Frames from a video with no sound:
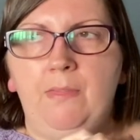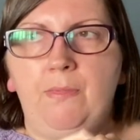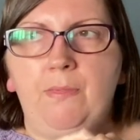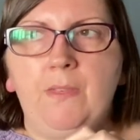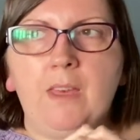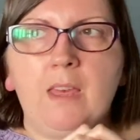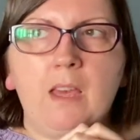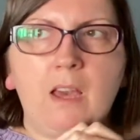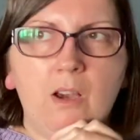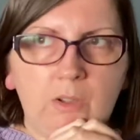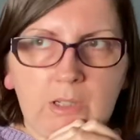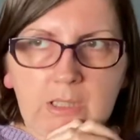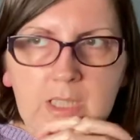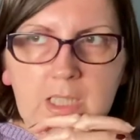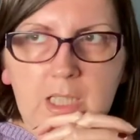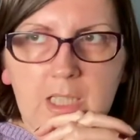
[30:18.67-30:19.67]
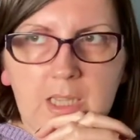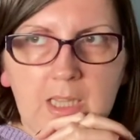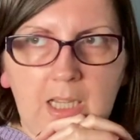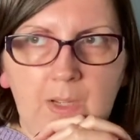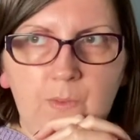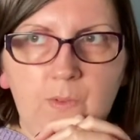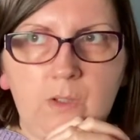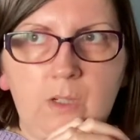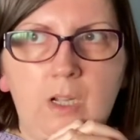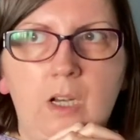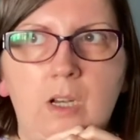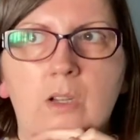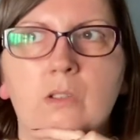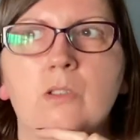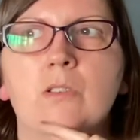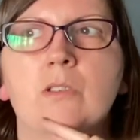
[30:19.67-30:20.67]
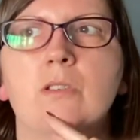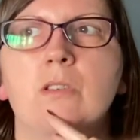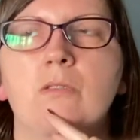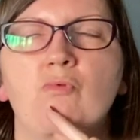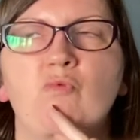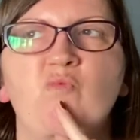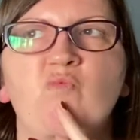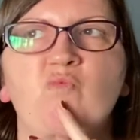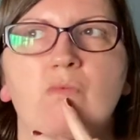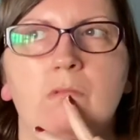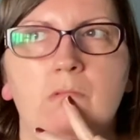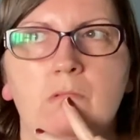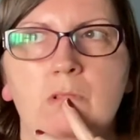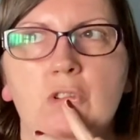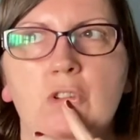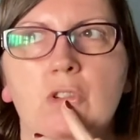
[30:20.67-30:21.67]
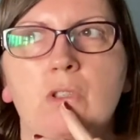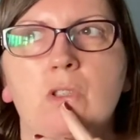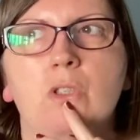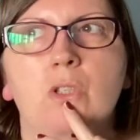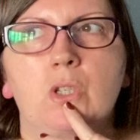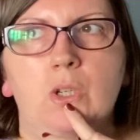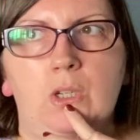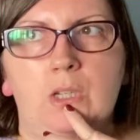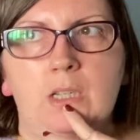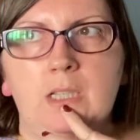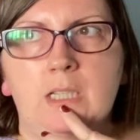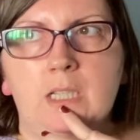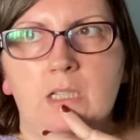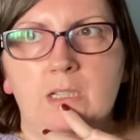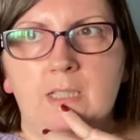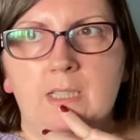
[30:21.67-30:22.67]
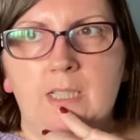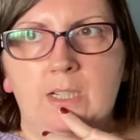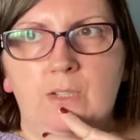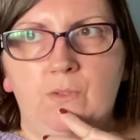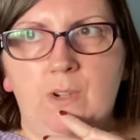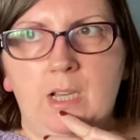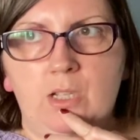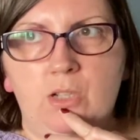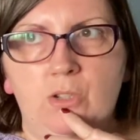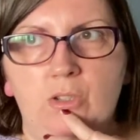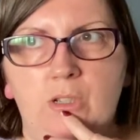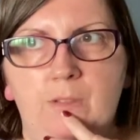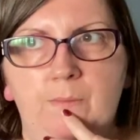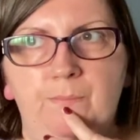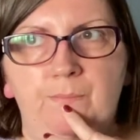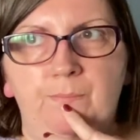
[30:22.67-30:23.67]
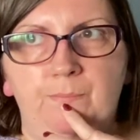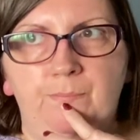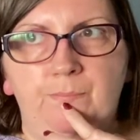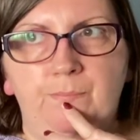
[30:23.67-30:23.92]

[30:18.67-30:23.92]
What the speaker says: The only thing that I've not took into consideration